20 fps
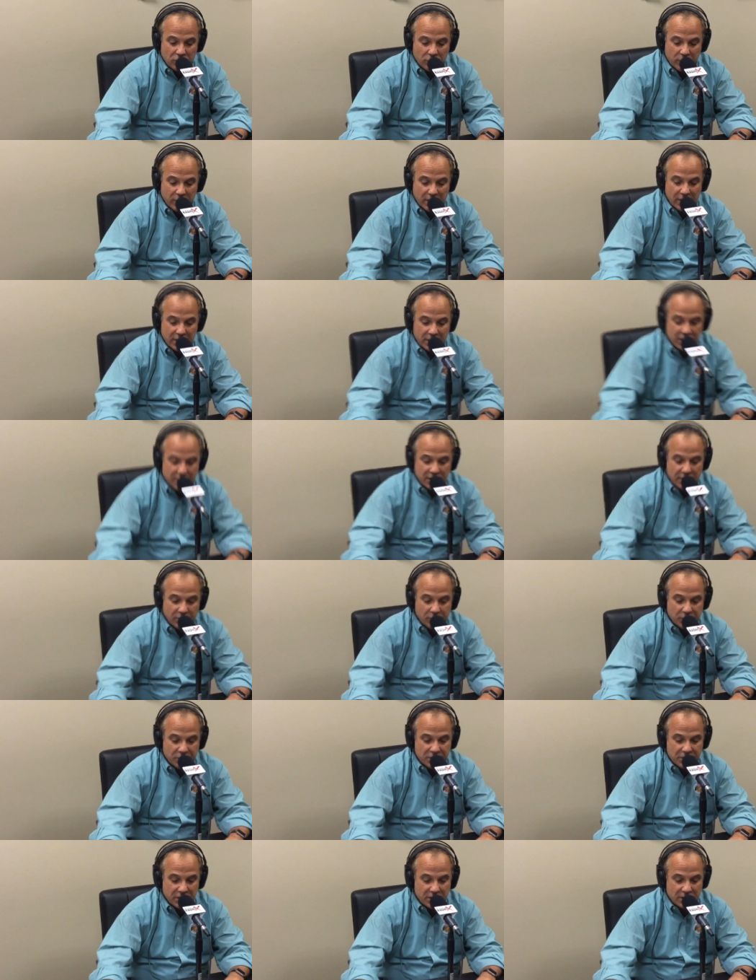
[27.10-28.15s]
Bank, and
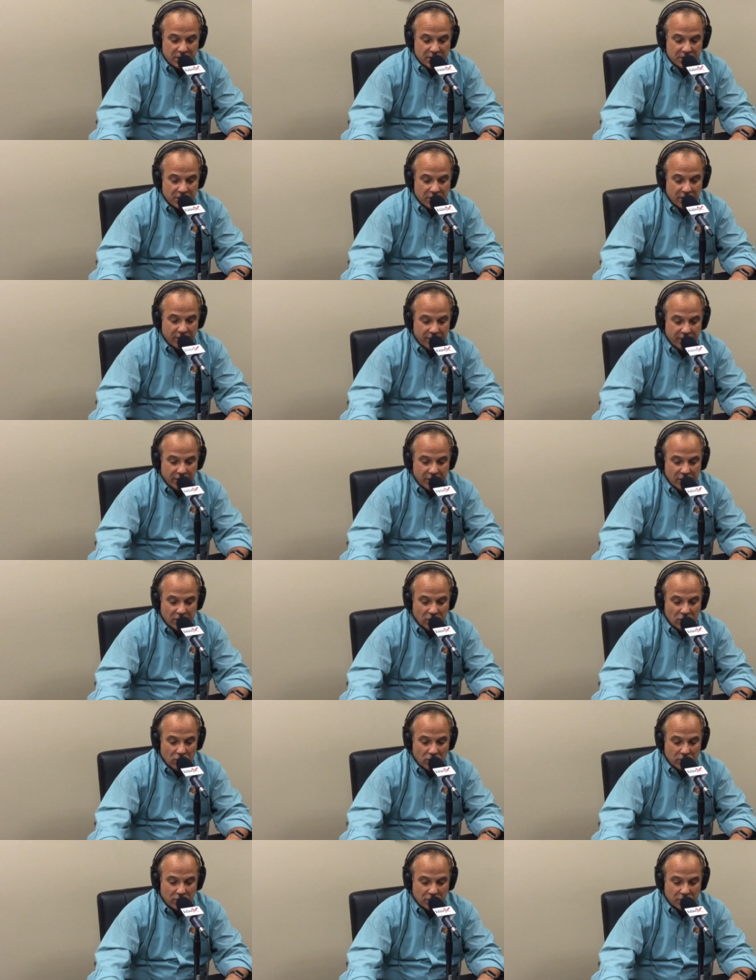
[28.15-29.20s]
Embassy is our very
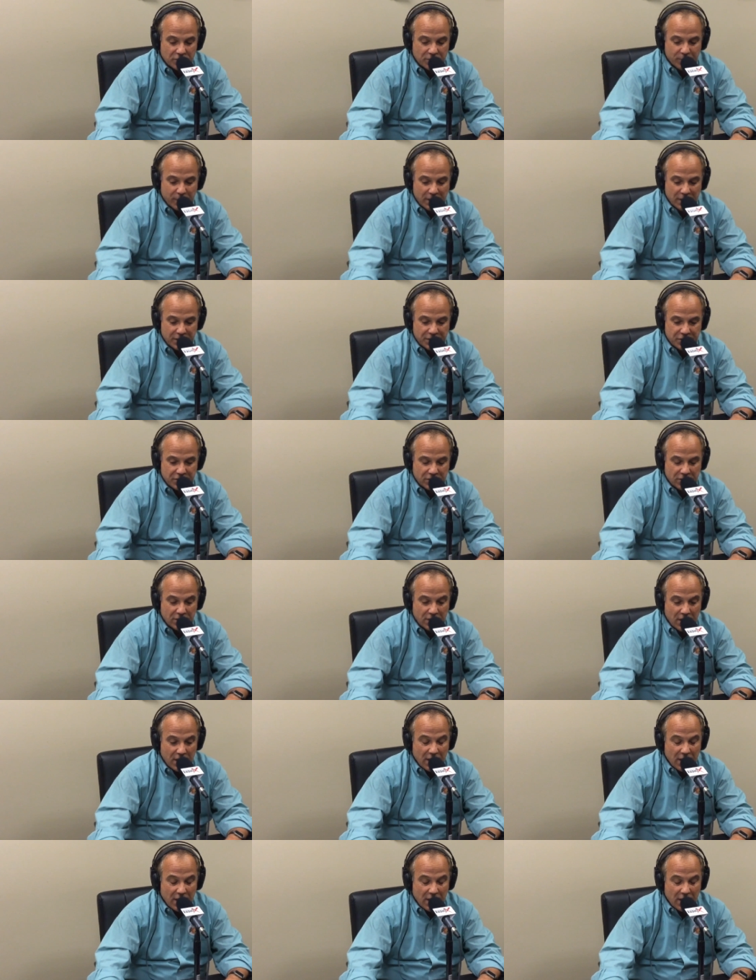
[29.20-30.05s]
loyal sponsor.